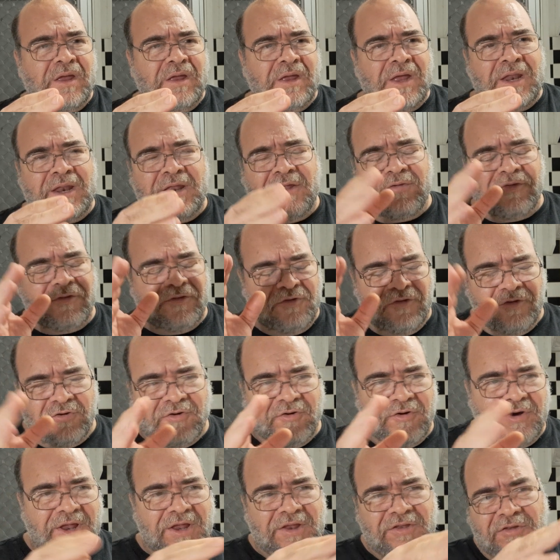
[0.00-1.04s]
Any
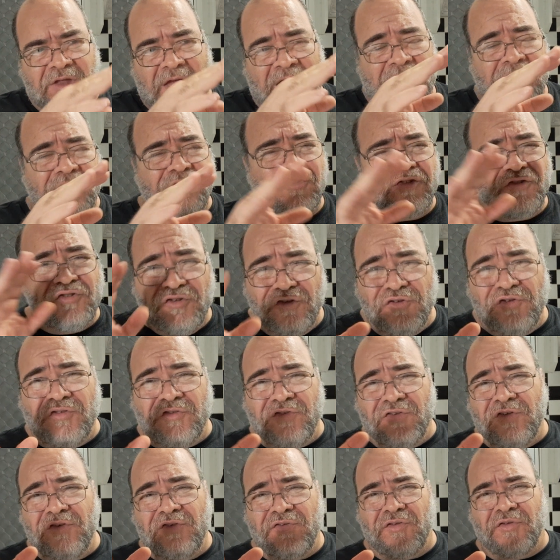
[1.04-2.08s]
sugary and
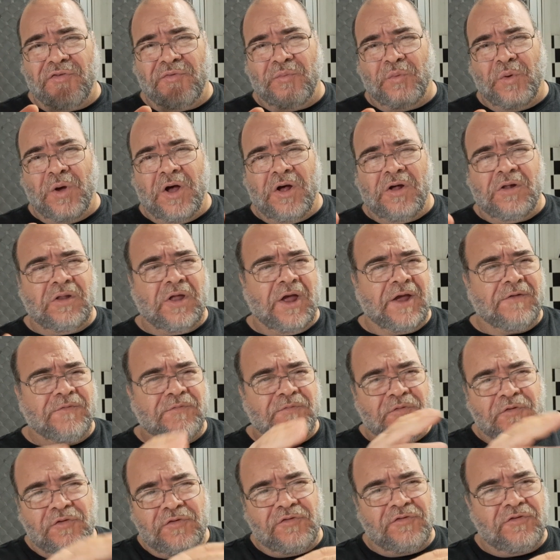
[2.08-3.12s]
juices as well, like
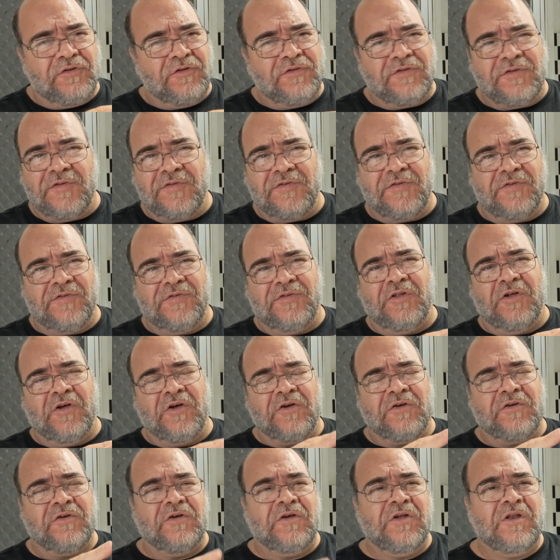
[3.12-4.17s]
fruit juices is
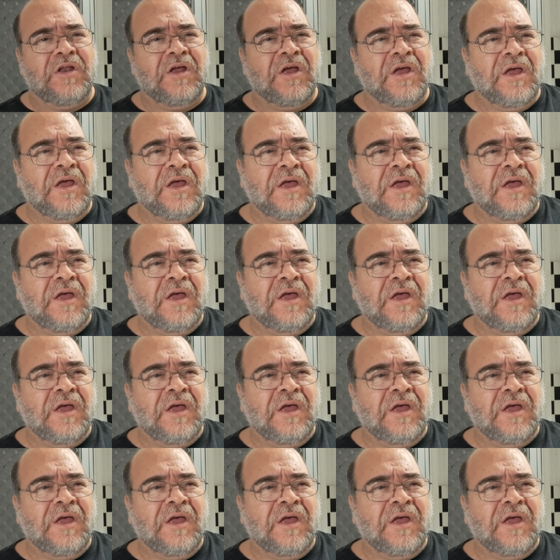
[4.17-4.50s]
not good.